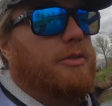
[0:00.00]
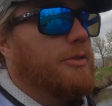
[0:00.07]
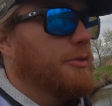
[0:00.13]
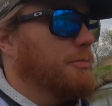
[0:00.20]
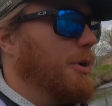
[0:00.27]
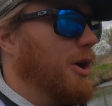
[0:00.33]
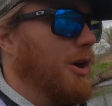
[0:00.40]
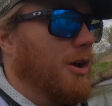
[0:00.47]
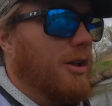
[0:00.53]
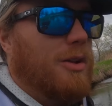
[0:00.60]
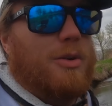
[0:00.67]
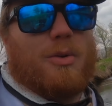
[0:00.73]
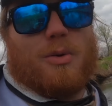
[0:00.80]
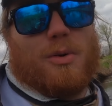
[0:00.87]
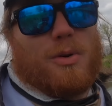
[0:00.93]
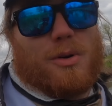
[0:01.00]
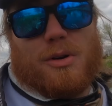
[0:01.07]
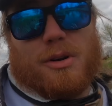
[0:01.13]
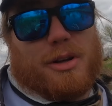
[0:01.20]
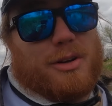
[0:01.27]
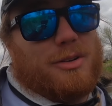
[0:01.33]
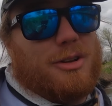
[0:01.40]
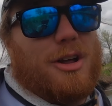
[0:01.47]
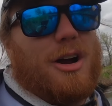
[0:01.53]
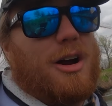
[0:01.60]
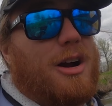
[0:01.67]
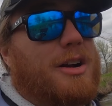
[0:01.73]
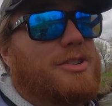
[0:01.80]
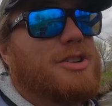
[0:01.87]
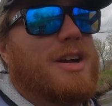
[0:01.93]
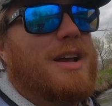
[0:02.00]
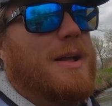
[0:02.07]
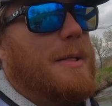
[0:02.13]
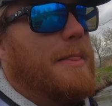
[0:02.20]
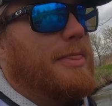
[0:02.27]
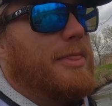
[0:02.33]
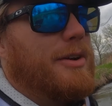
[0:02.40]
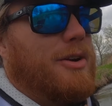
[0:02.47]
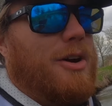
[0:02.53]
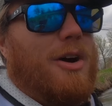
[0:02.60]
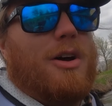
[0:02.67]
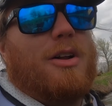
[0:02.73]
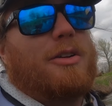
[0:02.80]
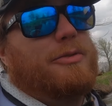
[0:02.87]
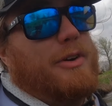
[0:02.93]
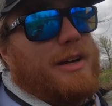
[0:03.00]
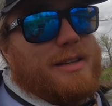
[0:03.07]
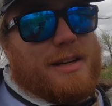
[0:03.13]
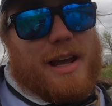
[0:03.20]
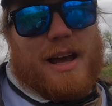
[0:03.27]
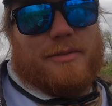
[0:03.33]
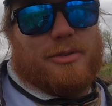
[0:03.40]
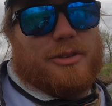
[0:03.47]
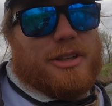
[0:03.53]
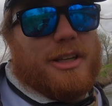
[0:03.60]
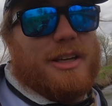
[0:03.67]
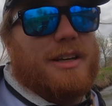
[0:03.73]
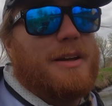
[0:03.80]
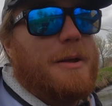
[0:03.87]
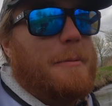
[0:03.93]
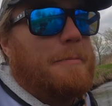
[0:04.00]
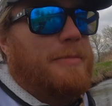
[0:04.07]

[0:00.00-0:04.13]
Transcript: small or large, they're all affected heavily.